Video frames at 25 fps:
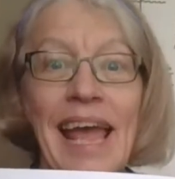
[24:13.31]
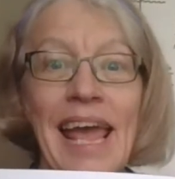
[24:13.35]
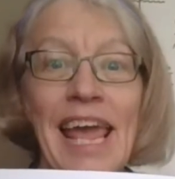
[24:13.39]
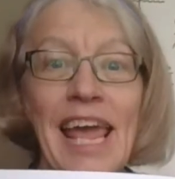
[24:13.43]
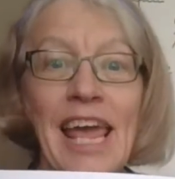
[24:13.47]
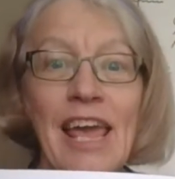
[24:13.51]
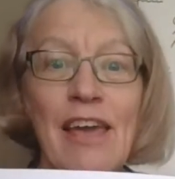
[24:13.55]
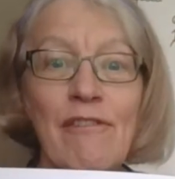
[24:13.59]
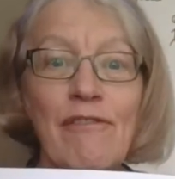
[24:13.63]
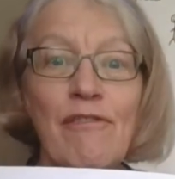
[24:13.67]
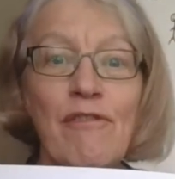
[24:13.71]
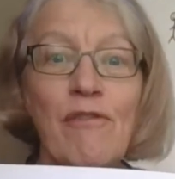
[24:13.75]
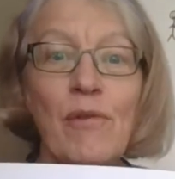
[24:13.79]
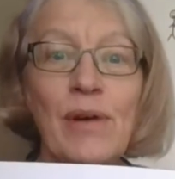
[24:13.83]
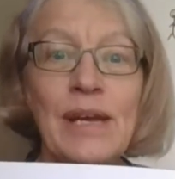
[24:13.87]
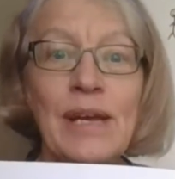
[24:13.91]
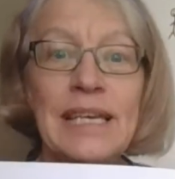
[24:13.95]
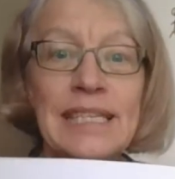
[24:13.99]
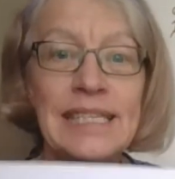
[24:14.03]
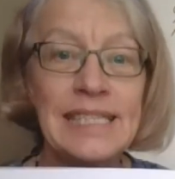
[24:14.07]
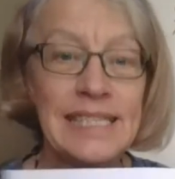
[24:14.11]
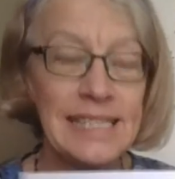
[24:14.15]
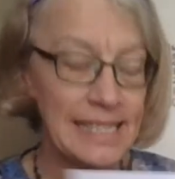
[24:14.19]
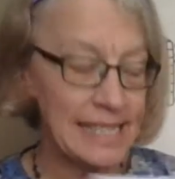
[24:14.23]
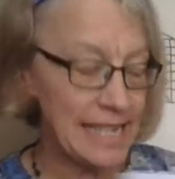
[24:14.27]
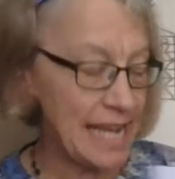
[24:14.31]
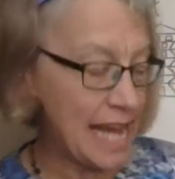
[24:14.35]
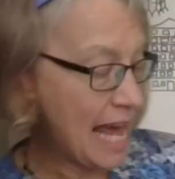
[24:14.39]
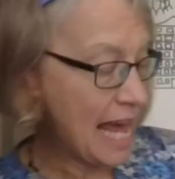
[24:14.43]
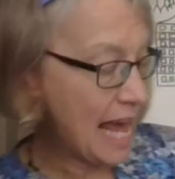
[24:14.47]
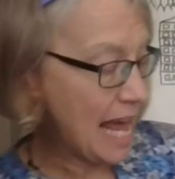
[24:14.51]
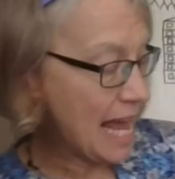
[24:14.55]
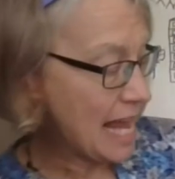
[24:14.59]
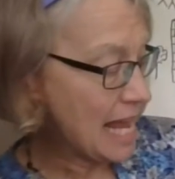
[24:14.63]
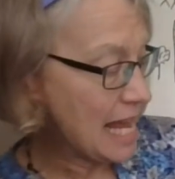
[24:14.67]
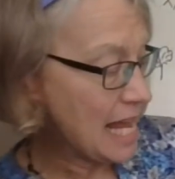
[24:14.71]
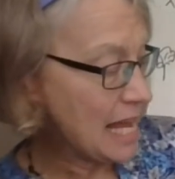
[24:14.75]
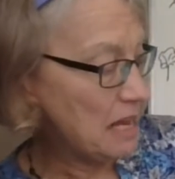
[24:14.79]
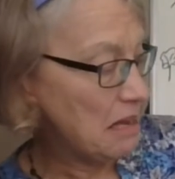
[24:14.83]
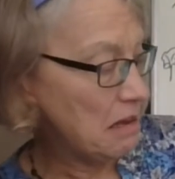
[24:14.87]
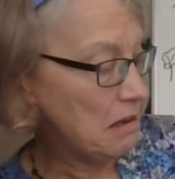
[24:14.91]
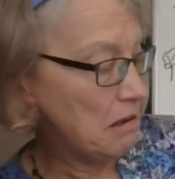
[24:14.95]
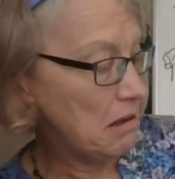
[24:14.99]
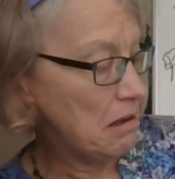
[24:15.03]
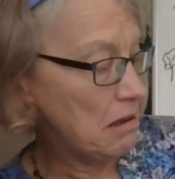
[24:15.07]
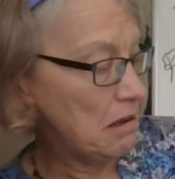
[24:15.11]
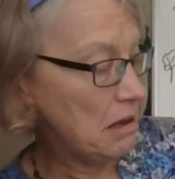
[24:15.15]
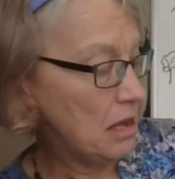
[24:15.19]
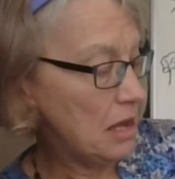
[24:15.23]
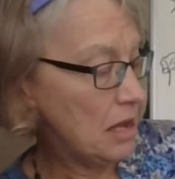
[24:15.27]
If we say
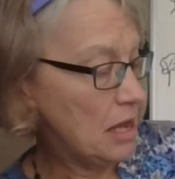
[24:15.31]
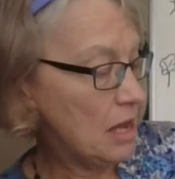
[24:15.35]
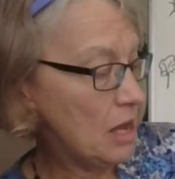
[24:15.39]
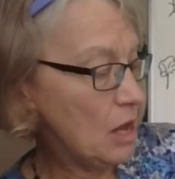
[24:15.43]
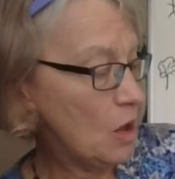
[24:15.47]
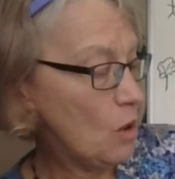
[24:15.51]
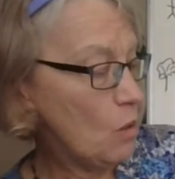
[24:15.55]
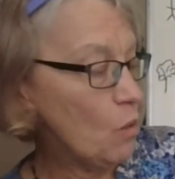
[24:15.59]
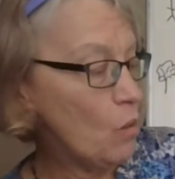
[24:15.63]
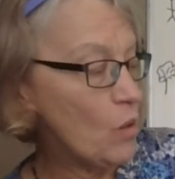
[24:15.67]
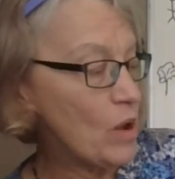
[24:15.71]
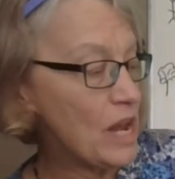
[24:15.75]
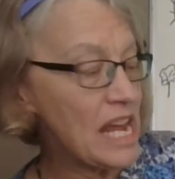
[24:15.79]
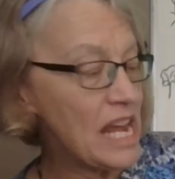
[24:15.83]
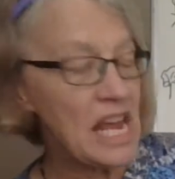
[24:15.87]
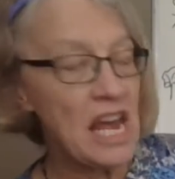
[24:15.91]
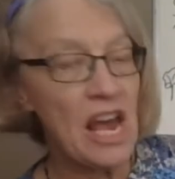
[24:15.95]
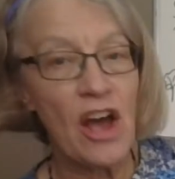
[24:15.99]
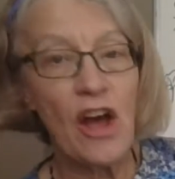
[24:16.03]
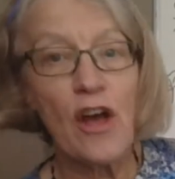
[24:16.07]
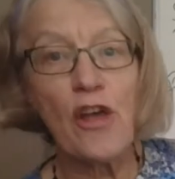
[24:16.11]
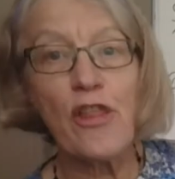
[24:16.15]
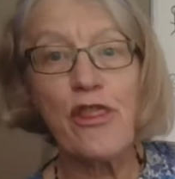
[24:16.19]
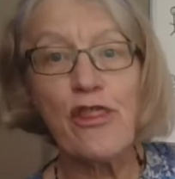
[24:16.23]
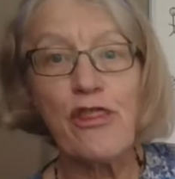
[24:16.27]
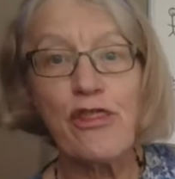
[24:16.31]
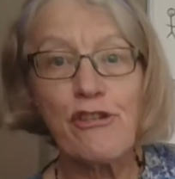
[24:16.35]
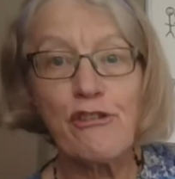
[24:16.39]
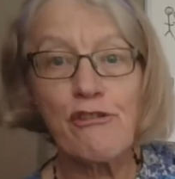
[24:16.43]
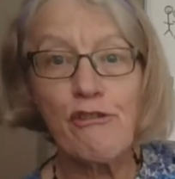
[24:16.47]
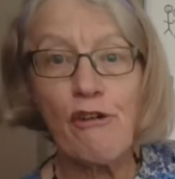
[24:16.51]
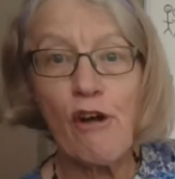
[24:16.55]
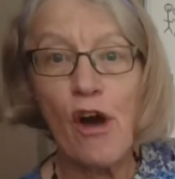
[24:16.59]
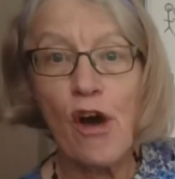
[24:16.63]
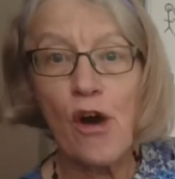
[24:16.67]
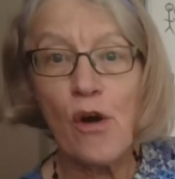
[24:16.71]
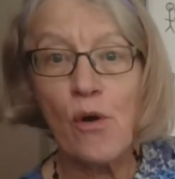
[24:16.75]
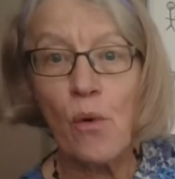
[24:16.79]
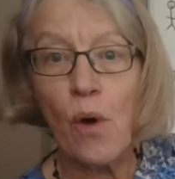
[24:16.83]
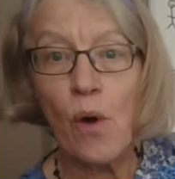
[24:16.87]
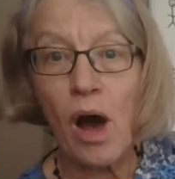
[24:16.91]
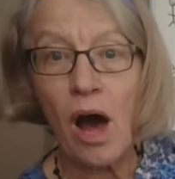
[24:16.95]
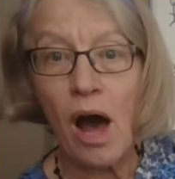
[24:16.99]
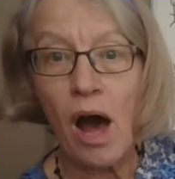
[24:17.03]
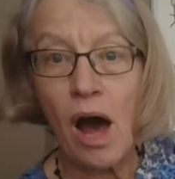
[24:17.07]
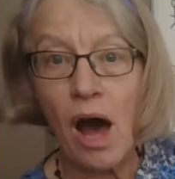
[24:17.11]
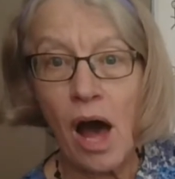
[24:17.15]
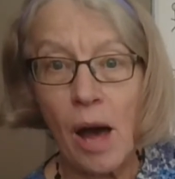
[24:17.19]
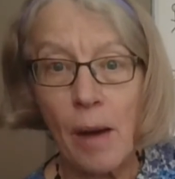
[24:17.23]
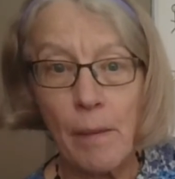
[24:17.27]
we throw
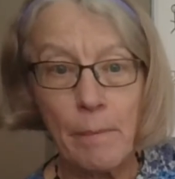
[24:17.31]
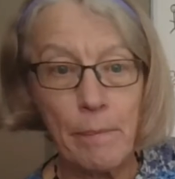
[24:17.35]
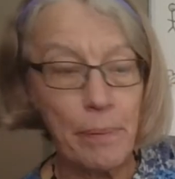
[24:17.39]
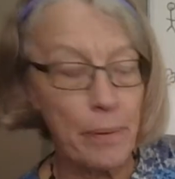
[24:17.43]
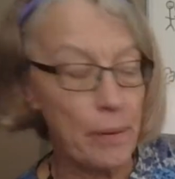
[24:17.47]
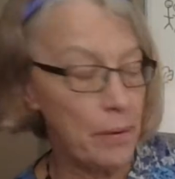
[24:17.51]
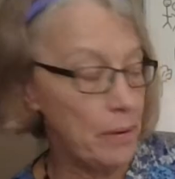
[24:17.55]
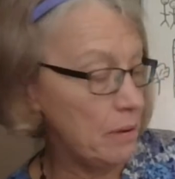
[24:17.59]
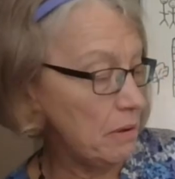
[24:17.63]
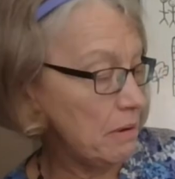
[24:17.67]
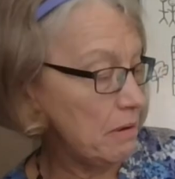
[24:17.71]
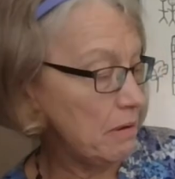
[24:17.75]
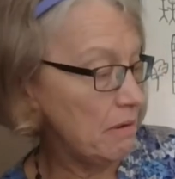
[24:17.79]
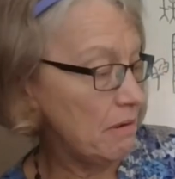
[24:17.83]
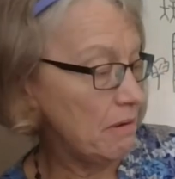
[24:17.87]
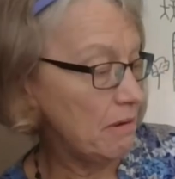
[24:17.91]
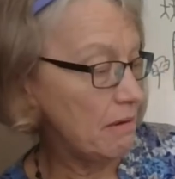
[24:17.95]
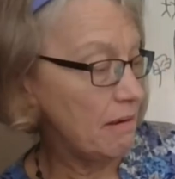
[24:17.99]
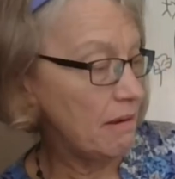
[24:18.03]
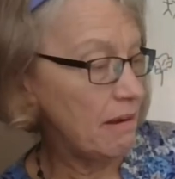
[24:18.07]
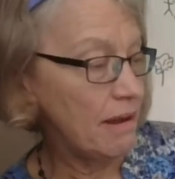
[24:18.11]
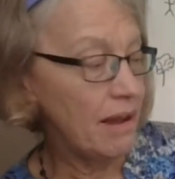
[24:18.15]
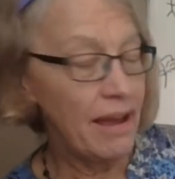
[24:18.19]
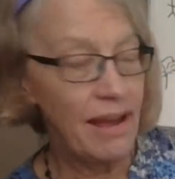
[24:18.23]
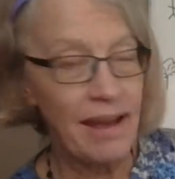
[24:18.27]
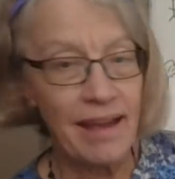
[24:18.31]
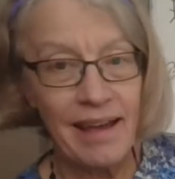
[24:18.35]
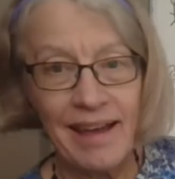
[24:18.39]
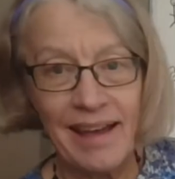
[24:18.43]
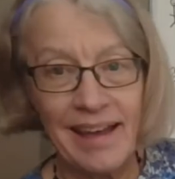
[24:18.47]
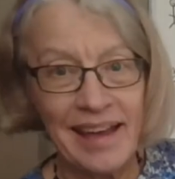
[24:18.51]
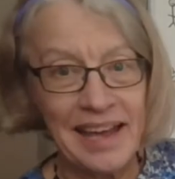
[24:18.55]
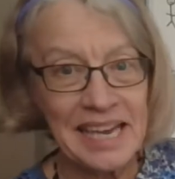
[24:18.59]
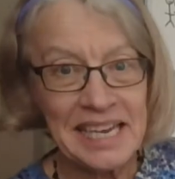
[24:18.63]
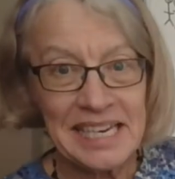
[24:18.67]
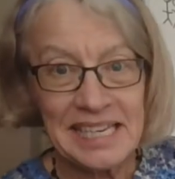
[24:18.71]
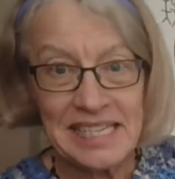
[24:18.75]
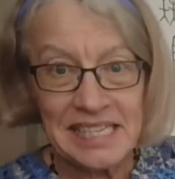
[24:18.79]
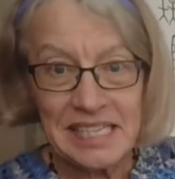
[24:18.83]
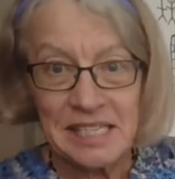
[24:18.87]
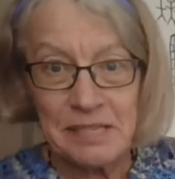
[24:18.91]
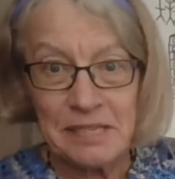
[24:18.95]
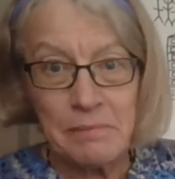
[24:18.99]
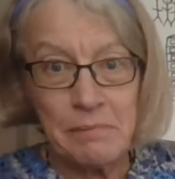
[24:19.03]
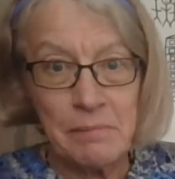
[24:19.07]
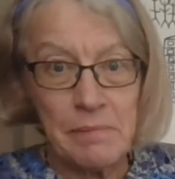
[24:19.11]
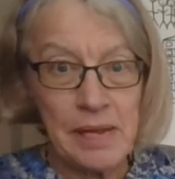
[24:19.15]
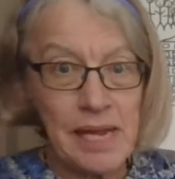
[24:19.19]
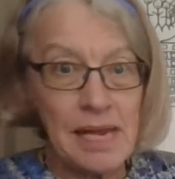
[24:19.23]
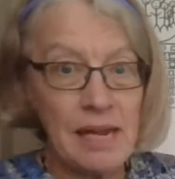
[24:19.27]
up, it
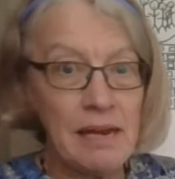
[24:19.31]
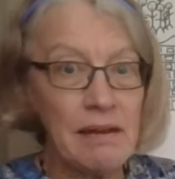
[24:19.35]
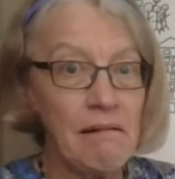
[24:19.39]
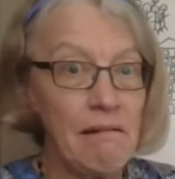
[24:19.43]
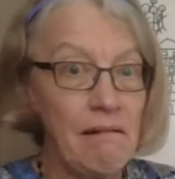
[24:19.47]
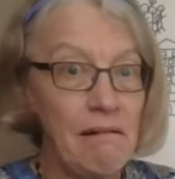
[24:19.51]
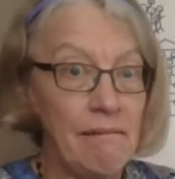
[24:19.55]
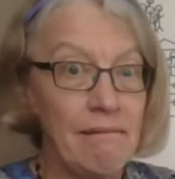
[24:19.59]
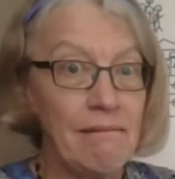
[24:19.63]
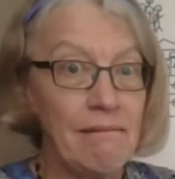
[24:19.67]
doesn't mean